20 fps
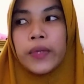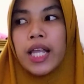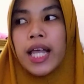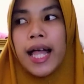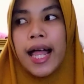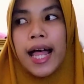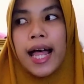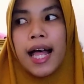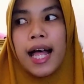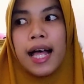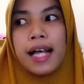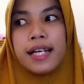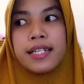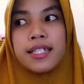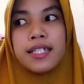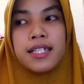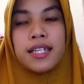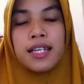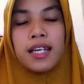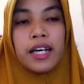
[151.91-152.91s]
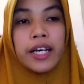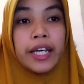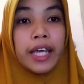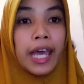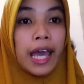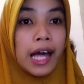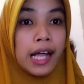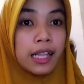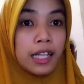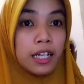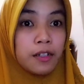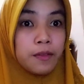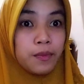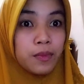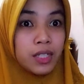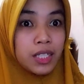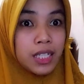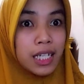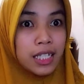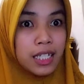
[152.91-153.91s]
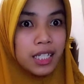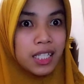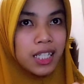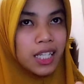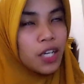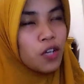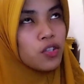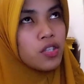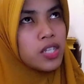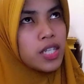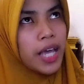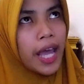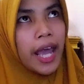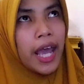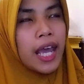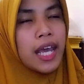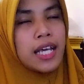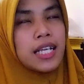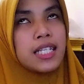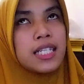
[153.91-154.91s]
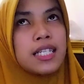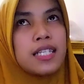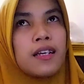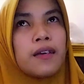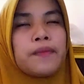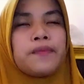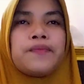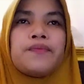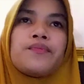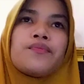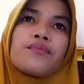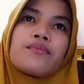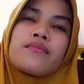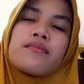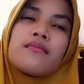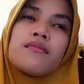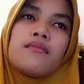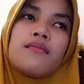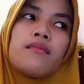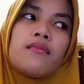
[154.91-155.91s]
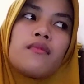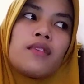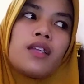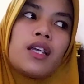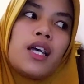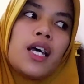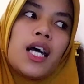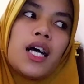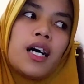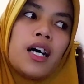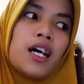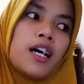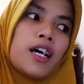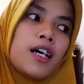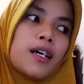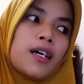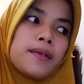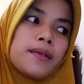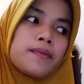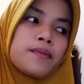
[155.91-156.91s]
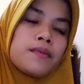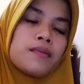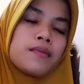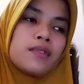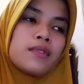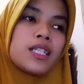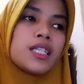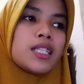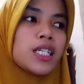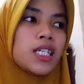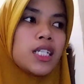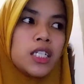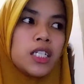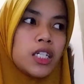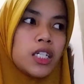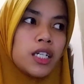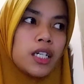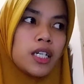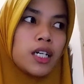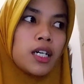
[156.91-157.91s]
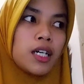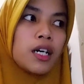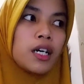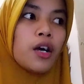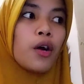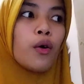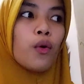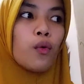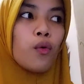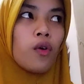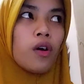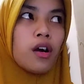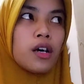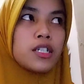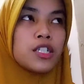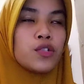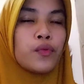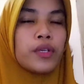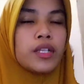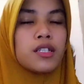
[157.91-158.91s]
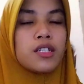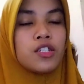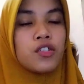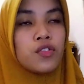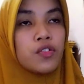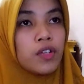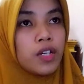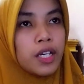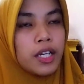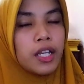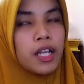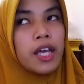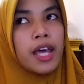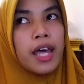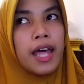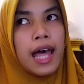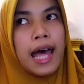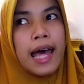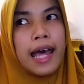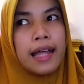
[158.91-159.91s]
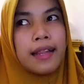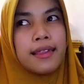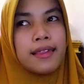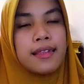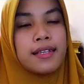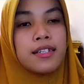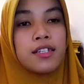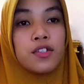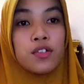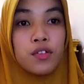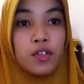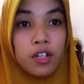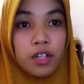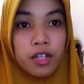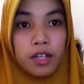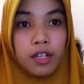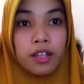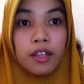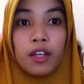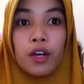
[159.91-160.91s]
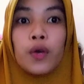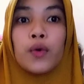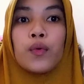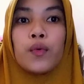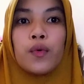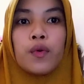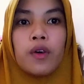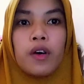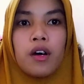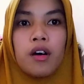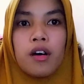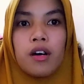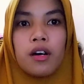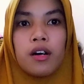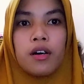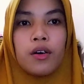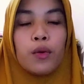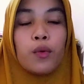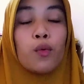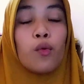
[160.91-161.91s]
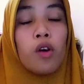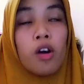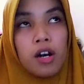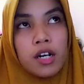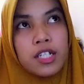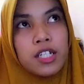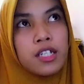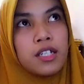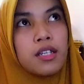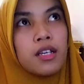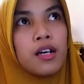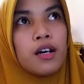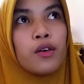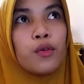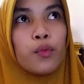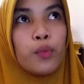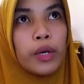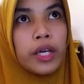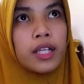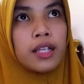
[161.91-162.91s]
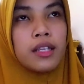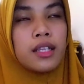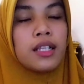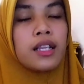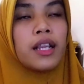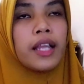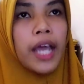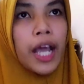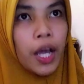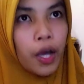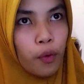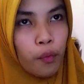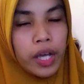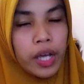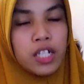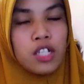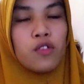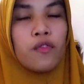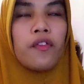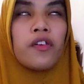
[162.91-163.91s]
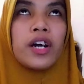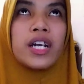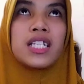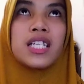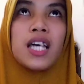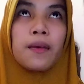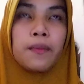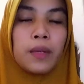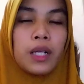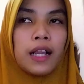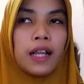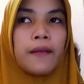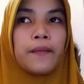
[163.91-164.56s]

As Caleb Gedenius says, the teacher works with the student and the student works with the language. For example,